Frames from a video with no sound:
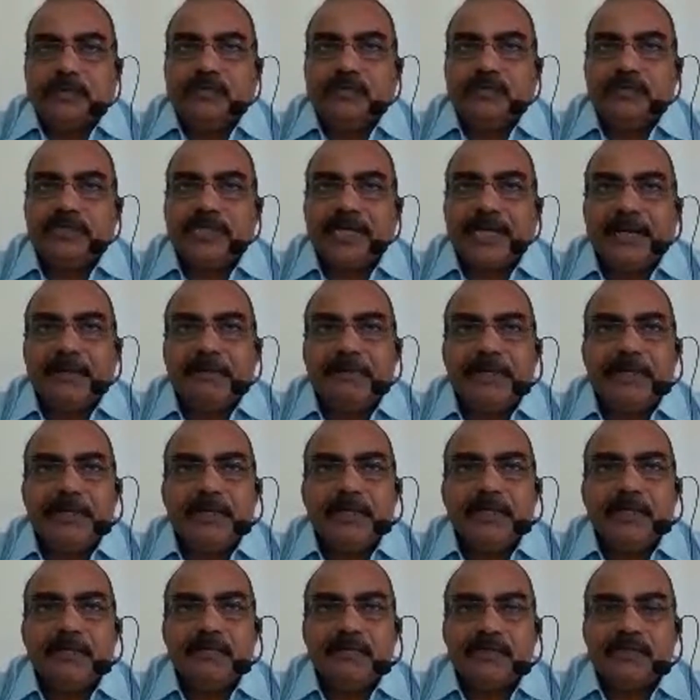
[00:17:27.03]
which
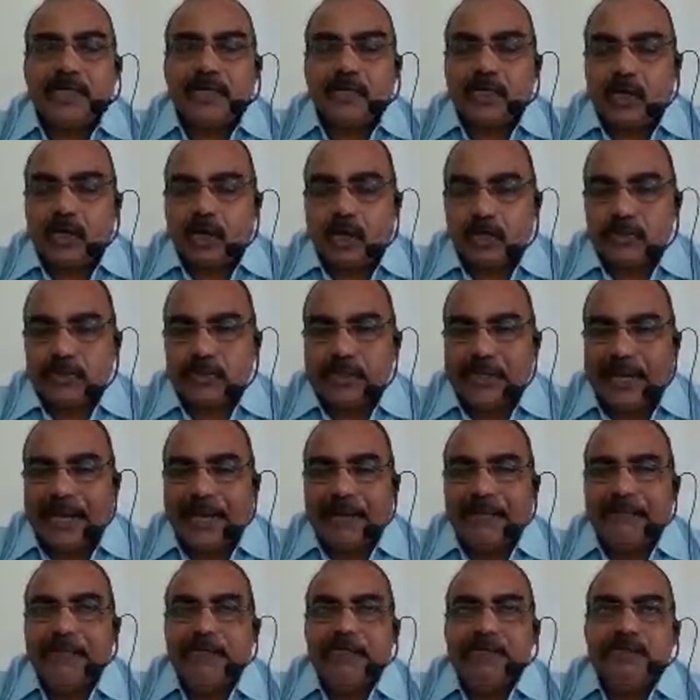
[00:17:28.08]
can cause
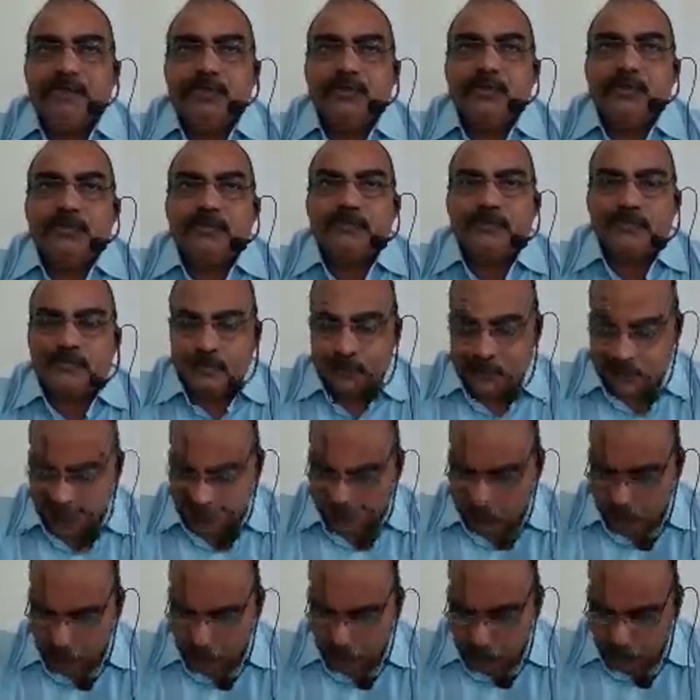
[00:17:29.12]
damage to
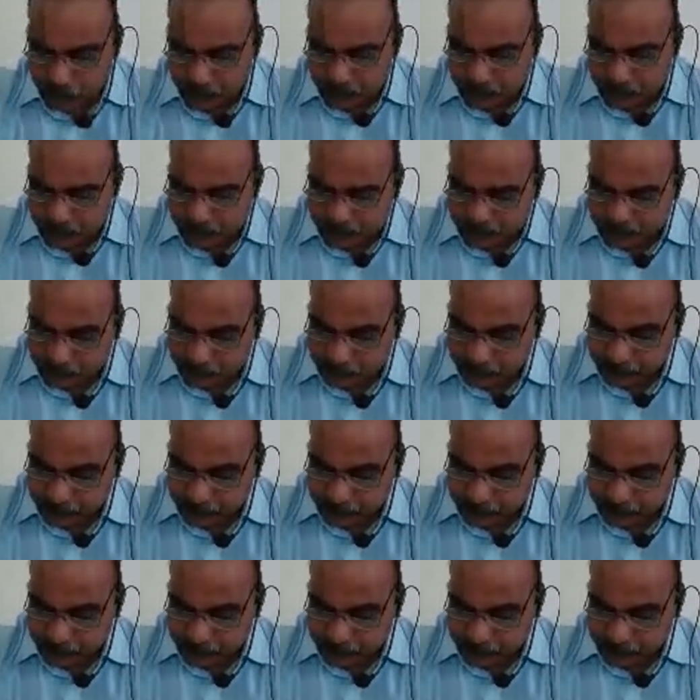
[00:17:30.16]
ropes.